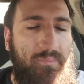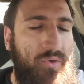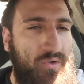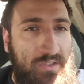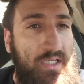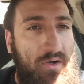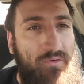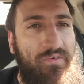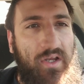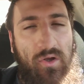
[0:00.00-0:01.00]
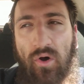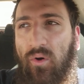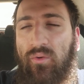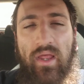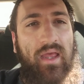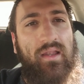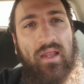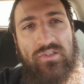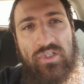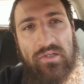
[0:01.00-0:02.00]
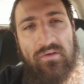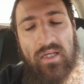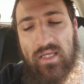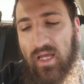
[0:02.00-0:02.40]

producing error-free code and generally